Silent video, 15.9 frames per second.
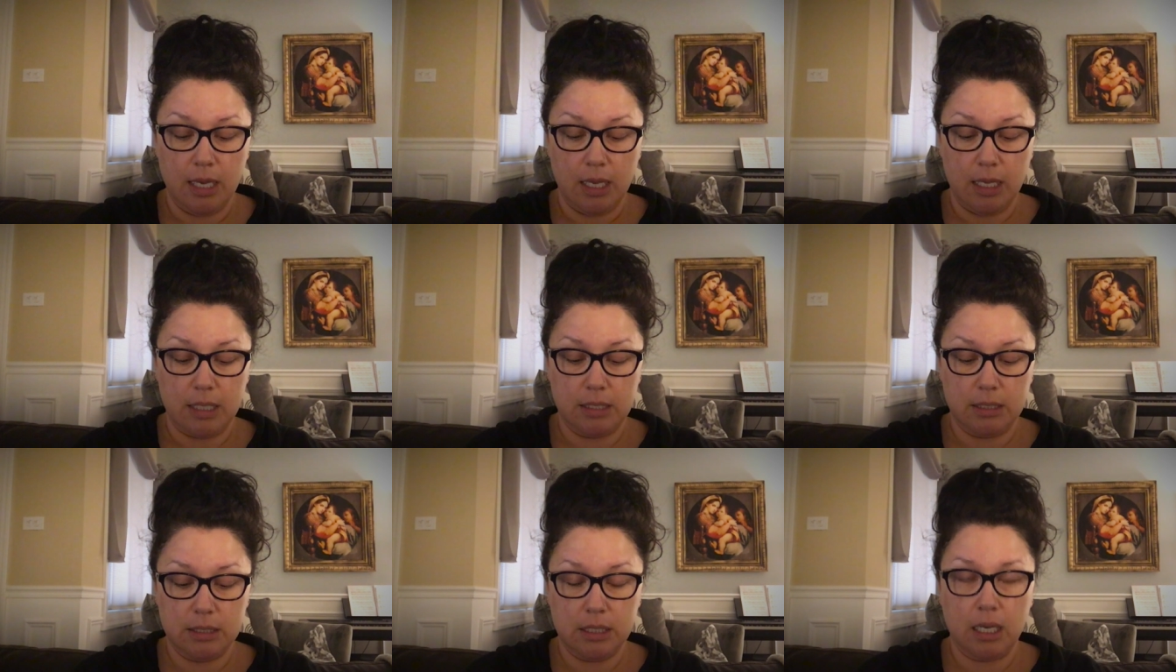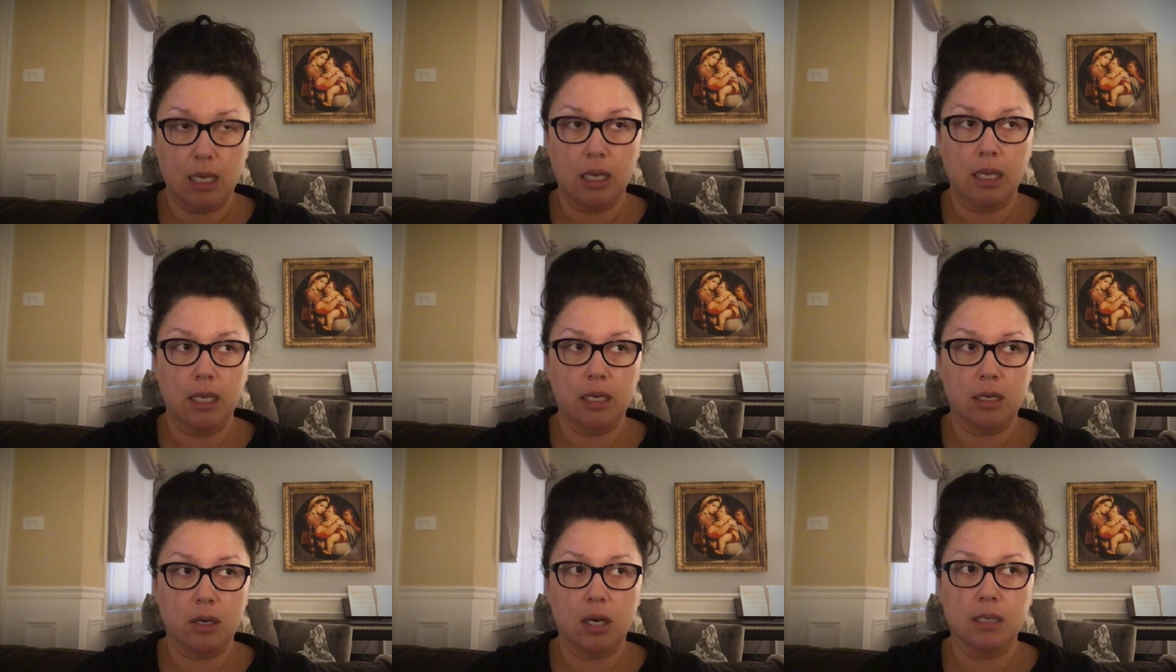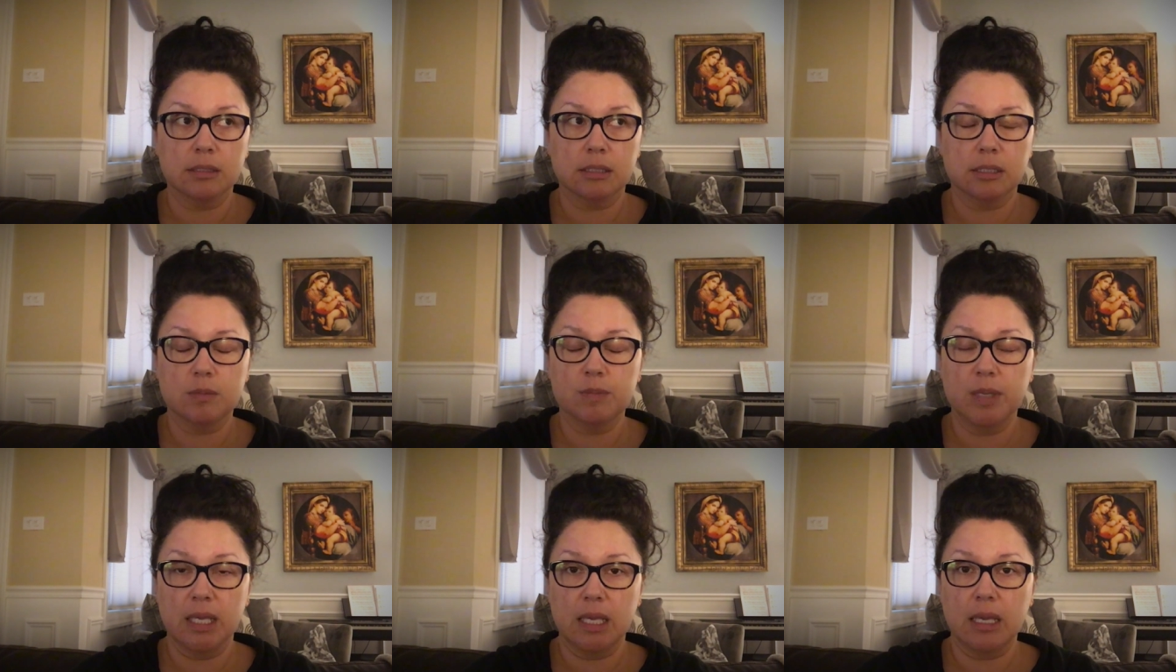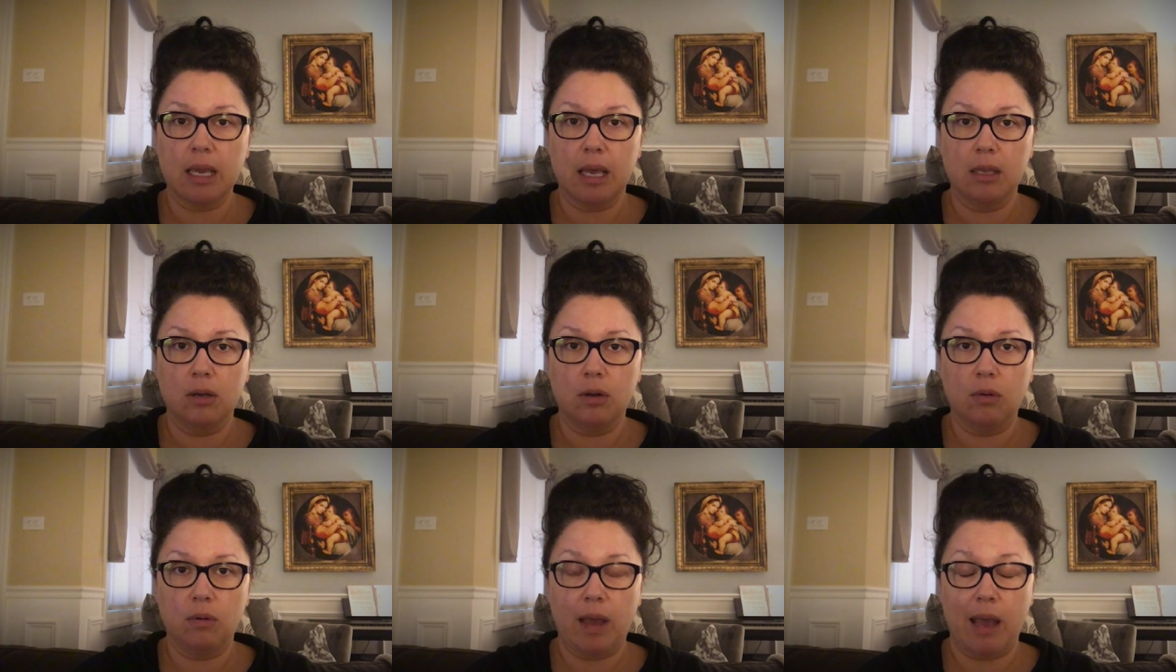it costs me, you
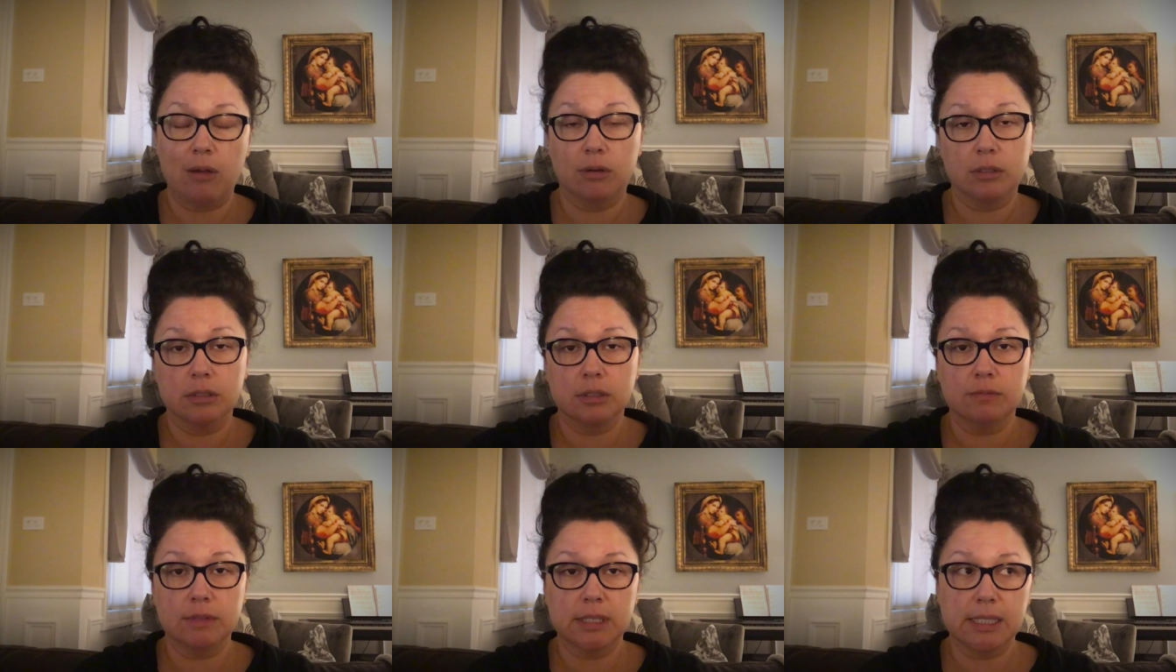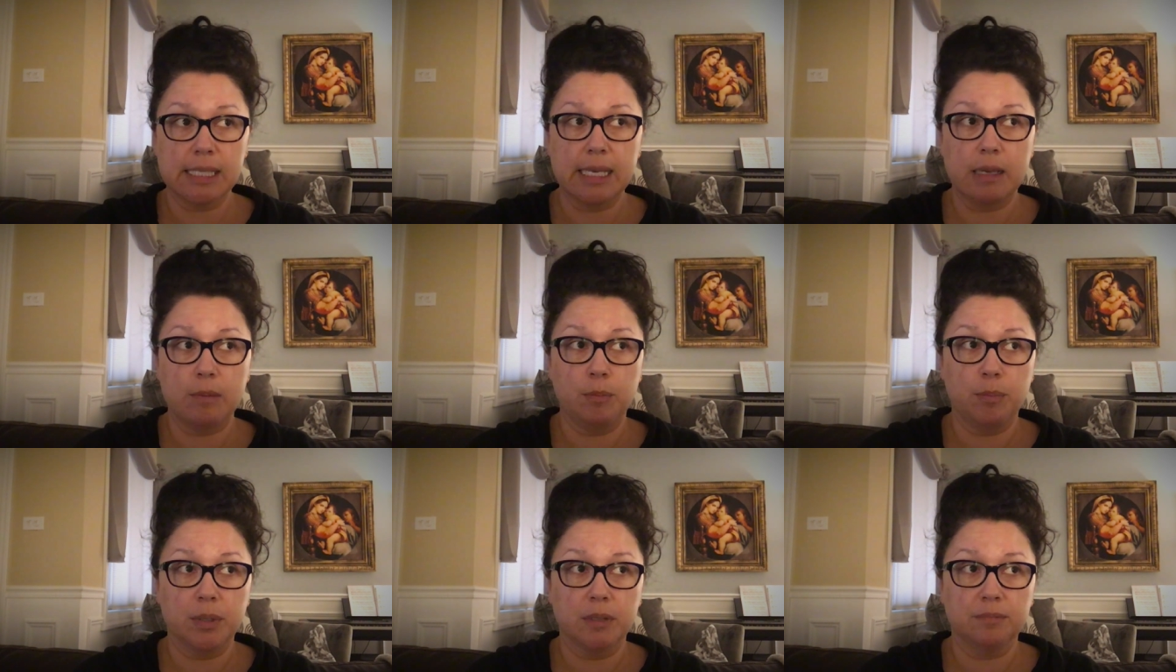know, hours of sleep.